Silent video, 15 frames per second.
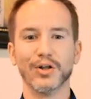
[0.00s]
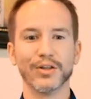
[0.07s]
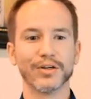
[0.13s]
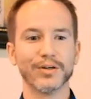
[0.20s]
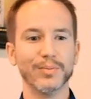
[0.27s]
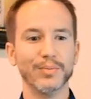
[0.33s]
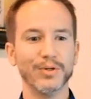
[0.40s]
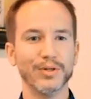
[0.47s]
All the
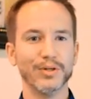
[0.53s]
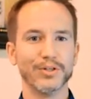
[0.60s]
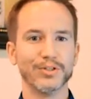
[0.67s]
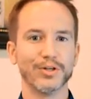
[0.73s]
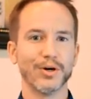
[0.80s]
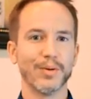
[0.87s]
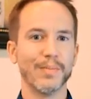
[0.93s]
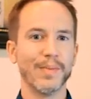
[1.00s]

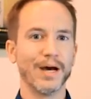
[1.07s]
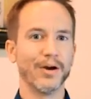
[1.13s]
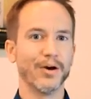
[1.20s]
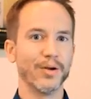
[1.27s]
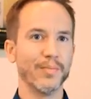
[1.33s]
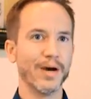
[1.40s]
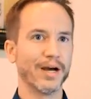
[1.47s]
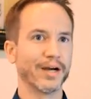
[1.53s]
computers are on
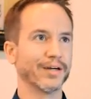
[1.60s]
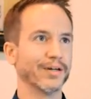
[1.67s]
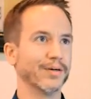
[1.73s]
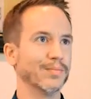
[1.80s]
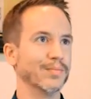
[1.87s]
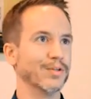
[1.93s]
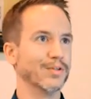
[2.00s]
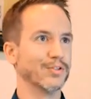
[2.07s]
battery
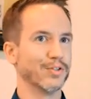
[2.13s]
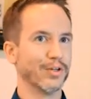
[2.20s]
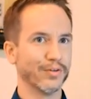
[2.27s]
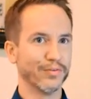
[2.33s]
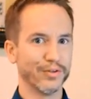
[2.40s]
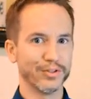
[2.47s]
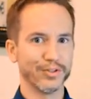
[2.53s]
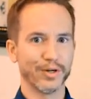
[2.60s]
backup, the
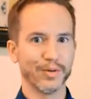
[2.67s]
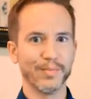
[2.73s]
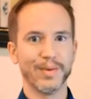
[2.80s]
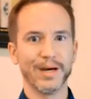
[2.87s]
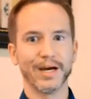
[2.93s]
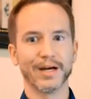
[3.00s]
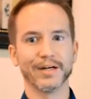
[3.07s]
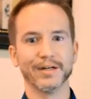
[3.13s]
server's on
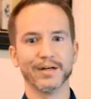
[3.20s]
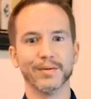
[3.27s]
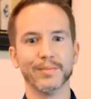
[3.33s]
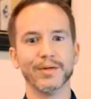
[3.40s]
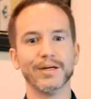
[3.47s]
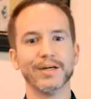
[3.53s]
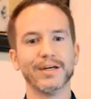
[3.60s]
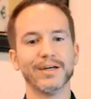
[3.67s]

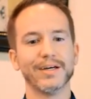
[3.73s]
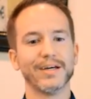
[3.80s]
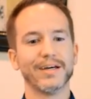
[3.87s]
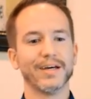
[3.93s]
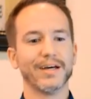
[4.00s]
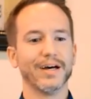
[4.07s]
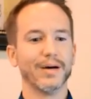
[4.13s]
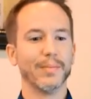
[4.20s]
backup,
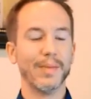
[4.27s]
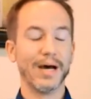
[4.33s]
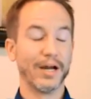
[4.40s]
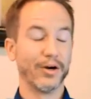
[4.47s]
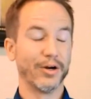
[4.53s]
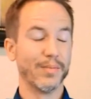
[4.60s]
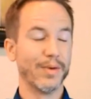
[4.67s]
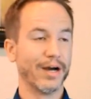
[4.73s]

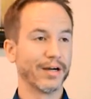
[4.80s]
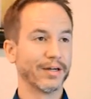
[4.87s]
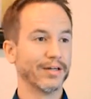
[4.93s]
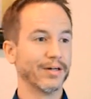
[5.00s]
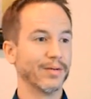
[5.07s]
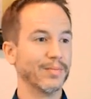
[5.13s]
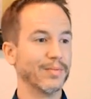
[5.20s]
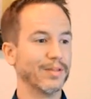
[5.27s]
battery
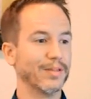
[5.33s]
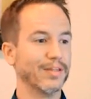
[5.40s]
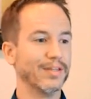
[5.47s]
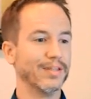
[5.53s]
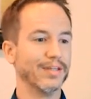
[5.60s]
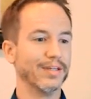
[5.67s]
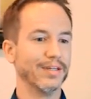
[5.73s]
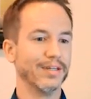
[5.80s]
backup,
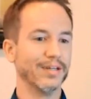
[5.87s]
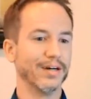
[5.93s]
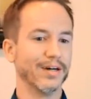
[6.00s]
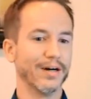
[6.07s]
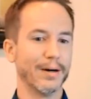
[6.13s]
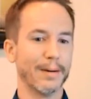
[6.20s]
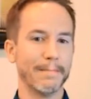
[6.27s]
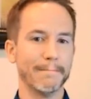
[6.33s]

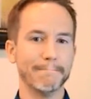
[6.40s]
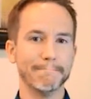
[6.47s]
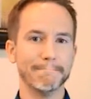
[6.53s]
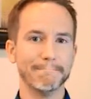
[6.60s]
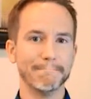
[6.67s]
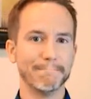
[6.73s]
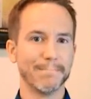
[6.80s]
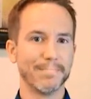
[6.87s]

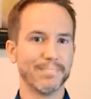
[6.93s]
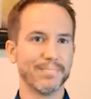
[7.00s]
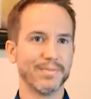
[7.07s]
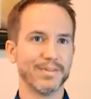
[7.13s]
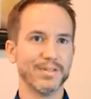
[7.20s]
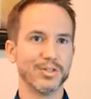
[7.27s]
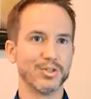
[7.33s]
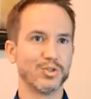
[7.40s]

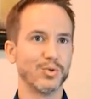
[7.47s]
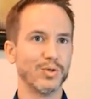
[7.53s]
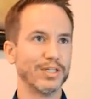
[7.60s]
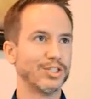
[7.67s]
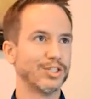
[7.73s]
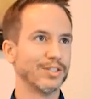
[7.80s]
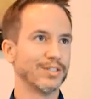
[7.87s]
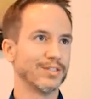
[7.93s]
the
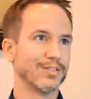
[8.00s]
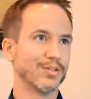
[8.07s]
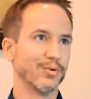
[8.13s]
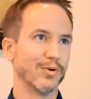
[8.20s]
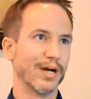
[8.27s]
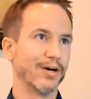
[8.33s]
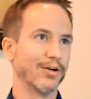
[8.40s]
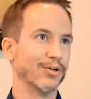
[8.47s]
switches, the
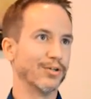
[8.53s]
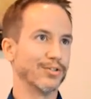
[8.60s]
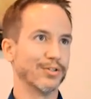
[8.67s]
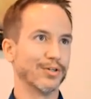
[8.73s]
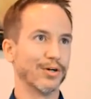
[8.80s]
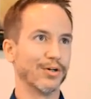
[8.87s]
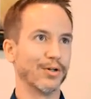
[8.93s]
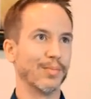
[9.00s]
routers,
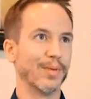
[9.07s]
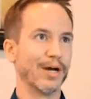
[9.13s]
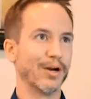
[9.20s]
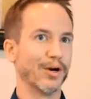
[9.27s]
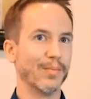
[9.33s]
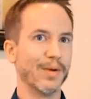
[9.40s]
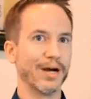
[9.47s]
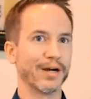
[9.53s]
they're all on
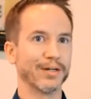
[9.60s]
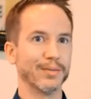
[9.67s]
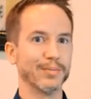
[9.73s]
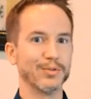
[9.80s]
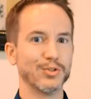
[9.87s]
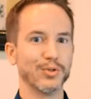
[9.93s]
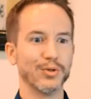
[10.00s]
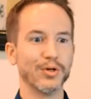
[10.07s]
battery
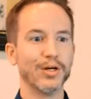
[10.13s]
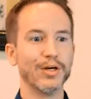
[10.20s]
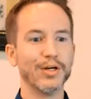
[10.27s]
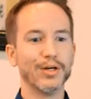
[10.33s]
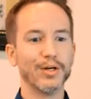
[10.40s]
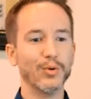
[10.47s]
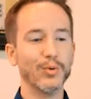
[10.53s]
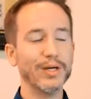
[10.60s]
backup, so
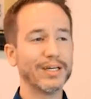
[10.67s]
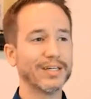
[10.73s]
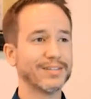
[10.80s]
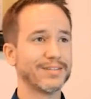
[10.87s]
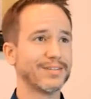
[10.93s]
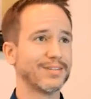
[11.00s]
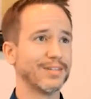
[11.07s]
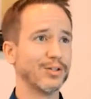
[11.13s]
we
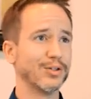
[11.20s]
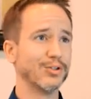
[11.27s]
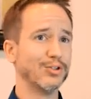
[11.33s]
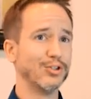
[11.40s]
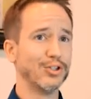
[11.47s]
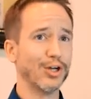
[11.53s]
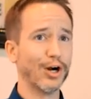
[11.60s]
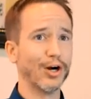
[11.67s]
can still
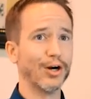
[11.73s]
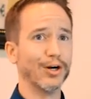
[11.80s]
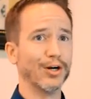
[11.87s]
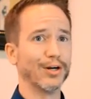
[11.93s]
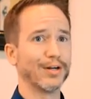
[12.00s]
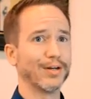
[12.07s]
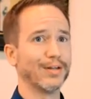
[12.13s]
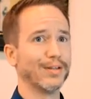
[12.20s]

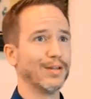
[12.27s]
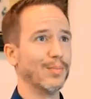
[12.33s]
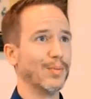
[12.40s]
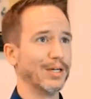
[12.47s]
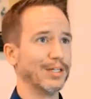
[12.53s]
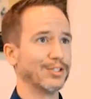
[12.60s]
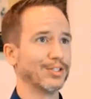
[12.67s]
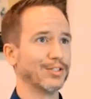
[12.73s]
chart the
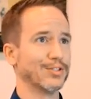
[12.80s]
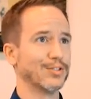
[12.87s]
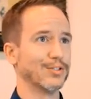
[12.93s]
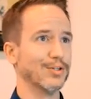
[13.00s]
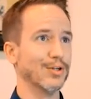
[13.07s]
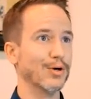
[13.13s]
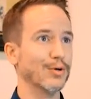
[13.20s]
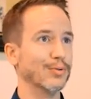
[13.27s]
patient's
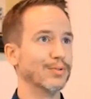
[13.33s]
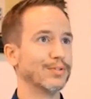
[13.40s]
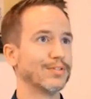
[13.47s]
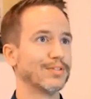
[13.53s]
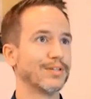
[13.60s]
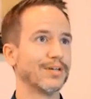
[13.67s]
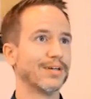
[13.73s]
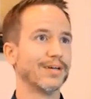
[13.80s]

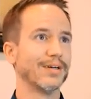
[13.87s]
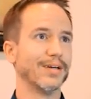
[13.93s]
notes